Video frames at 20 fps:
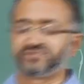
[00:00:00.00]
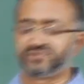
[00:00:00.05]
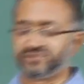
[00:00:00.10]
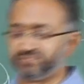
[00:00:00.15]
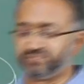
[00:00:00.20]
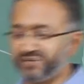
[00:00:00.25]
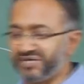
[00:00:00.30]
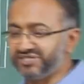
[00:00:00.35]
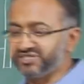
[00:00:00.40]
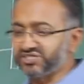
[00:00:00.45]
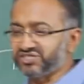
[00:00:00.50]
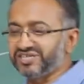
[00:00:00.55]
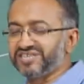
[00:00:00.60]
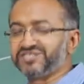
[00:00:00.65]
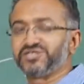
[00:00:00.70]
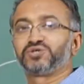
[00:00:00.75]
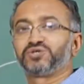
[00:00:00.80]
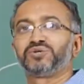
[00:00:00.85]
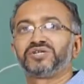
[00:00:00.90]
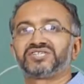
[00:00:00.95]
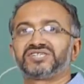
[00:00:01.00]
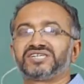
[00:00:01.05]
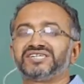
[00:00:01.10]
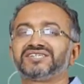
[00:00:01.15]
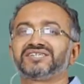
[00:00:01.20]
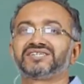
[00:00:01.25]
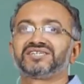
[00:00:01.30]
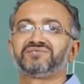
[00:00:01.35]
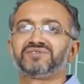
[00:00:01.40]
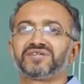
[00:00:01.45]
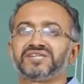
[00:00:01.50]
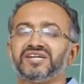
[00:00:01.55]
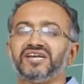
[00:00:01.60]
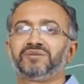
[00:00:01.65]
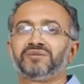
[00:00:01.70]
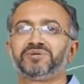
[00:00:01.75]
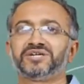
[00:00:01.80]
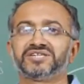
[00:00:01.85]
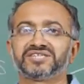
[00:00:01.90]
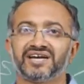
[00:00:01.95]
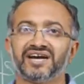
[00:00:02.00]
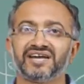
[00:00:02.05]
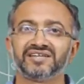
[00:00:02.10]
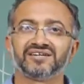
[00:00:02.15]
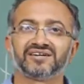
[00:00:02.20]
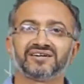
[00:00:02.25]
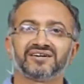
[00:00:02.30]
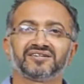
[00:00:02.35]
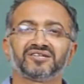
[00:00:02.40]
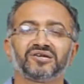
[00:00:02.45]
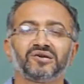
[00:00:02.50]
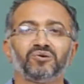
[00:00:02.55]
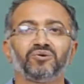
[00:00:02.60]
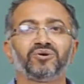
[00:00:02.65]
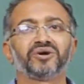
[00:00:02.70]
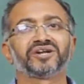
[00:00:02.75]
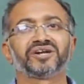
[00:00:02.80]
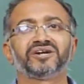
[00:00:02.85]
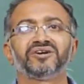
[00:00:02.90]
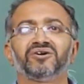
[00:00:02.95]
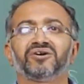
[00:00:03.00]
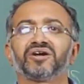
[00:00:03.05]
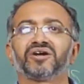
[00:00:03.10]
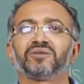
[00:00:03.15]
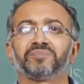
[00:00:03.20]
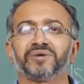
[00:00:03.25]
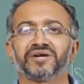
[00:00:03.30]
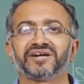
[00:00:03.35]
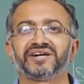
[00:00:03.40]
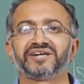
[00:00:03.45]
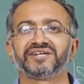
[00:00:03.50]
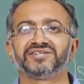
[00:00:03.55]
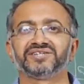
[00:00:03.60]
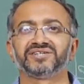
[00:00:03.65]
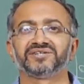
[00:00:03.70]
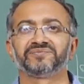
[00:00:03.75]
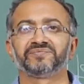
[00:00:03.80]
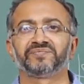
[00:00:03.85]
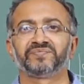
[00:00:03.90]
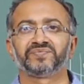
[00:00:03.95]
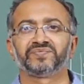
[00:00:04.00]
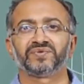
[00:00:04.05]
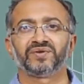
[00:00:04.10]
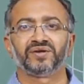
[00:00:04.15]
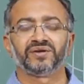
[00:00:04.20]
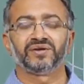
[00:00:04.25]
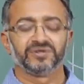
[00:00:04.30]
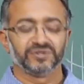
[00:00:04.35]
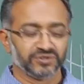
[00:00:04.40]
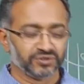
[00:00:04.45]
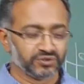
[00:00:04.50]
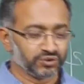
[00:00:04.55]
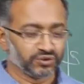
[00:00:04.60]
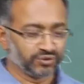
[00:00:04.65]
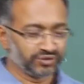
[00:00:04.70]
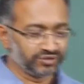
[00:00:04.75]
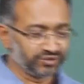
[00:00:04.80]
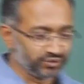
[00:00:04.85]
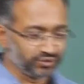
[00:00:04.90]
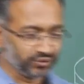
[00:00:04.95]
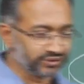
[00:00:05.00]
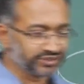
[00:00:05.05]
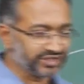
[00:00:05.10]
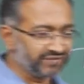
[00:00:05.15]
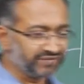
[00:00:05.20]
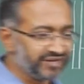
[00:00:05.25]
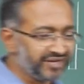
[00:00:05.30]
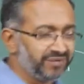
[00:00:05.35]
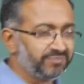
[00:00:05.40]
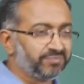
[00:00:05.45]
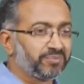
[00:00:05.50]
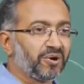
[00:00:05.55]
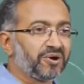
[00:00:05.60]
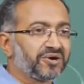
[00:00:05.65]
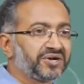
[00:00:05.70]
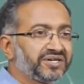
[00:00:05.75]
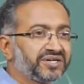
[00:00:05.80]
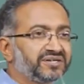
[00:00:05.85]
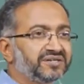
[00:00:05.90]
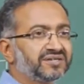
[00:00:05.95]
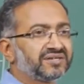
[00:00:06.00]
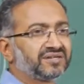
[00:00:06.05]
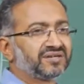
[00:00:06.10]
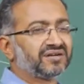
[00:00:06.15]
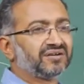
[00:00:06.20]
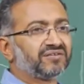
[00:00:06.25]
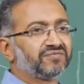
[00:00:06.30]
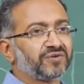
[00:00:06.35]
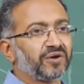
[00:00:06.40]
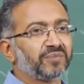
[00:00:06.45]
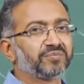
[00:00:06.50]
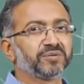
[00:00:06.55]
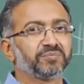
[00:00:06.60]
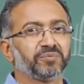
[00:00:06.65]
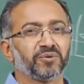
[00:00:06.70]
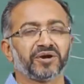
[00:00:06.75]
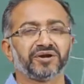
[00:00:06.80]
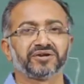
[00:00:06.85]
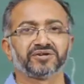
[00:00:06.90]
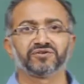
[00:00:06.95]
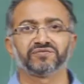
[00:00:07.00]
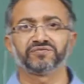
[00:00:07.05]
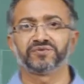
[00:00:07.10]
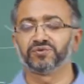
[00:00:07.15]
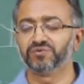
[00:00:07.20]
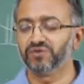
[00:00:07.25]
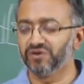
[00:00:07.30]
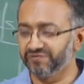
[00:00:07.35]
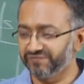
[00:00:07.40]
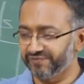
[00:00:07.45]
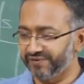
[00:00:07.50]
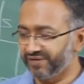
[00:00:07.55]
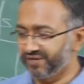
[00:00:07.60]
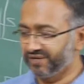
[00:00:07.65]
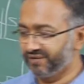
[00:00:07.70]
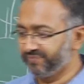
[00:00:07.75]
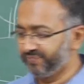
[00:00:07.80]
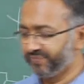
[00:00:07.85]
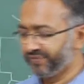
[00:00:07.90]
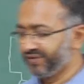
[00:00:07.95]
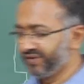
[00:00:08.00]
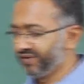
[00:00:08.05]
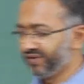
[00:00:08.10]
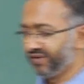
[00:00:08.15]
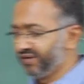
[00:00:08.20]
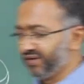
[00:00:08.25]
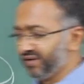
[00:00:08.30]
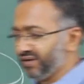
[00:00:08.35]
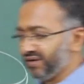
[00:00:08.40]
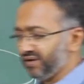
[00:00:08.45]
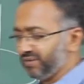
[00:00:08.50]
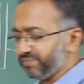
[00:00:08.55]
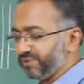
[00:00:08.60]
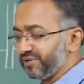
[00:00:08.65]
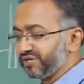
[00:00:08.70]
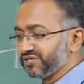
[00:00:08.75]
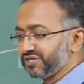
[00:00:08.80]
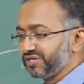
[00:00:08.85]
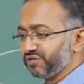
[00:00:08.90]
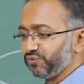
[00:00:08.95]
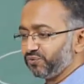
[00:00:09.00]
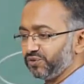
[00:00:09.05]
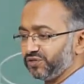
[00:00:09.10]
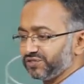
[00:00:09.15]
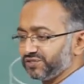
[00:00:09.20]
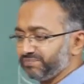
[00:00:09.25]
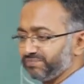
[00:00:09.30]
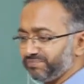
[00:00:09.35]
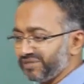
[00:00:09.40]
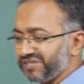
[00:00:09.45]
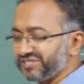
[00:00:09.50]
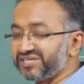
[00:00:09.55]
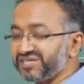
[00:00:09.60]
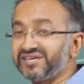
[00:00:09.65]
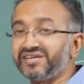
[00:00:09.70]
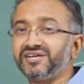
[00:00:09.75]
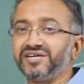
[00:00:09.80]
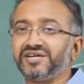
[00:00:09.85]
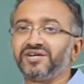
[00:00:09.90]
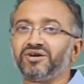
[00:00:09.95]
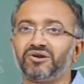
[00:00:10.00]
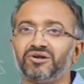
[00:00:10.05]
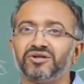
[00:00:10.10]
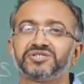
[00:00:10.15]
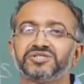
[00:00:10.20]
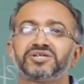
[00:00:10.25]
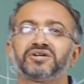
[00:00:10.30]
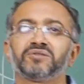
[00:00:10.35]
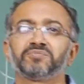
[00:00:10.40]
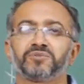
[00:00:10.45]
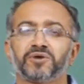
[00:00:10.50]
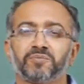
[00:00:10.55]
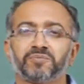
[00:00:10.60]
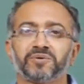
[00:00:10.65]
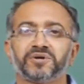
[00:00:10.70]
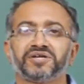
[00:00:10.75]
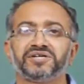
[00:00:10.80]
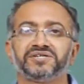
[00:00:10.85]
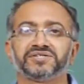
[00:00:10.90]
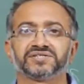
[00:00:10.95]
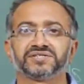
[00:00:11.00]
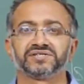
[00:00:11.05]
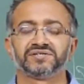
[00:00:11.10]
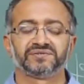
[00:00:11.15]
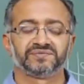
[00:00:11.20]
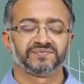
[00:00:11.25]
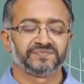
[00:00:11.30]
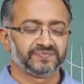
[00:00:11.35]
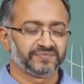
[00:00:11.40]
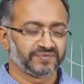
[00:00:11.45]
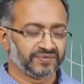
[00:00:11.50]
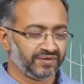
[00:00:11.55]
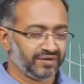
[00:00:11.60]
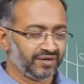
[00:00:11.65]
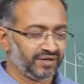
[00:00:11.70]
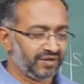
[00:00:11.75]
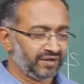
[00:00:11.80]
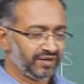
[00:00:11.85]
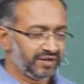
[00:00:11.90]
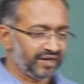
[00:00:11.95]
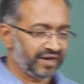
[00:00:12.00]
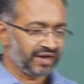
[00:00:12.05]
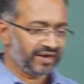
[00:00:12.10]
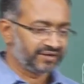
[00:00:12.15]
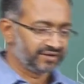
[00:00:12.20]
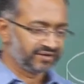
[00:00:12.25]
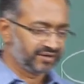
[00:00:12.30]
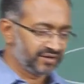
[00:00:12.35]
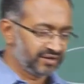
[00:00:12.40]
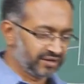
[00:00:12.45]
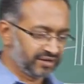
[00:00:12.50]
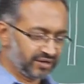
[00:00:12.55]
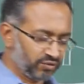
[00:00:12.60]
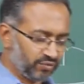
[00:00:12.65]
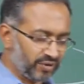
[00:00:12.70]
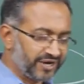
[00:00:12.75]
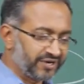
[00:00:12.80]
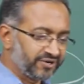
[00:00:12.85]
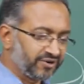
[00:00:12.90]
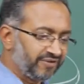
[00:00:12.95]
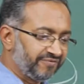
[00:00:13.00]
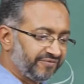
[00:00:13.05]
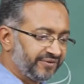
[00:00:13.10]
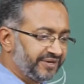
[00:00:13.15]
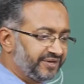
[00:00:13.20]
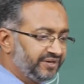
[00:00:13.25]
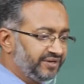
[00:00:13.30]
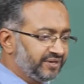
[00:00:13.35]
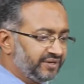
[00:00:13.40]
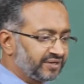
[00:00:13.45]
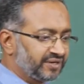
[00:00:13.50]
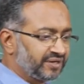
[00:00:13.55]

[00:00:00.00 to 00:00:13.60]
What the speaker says: being stretched to its sensitivity limits, either at the lower end or upper end? So those are very important from the point of view of a person who is measuring rheological properties. And quite often